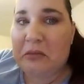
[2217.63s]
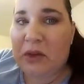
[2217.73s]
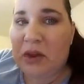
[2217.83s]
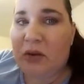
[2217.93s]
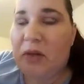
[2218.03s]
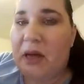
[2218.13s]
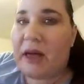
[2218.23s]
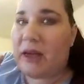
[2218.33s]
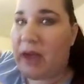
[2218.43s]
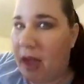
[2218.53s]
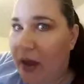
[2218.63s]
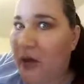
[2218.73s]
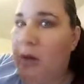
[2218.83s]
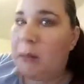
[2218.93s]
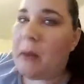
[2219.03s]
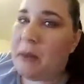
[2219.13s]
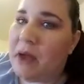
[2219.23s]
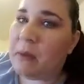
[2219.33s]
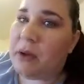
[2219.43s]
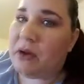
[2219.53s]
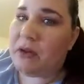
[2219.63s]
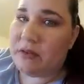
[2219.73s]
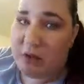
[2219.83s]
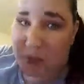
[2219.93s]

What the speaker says: you know, like I care about my appearance.